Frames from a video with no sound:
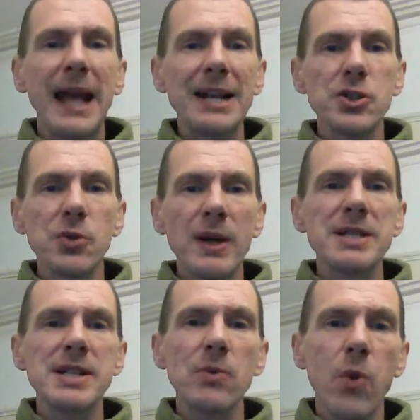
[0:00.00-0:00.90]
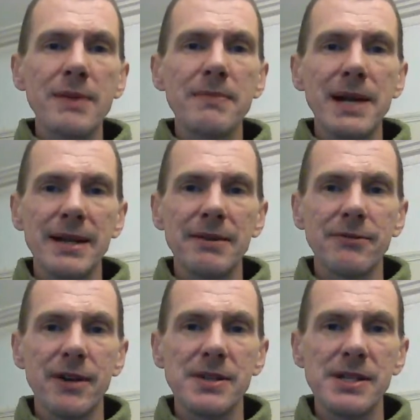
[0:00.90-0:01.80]
and 21 million
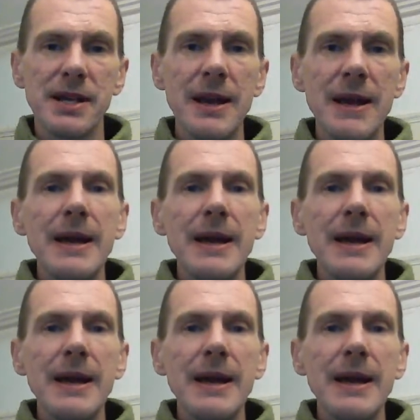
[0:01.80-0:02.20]
votes.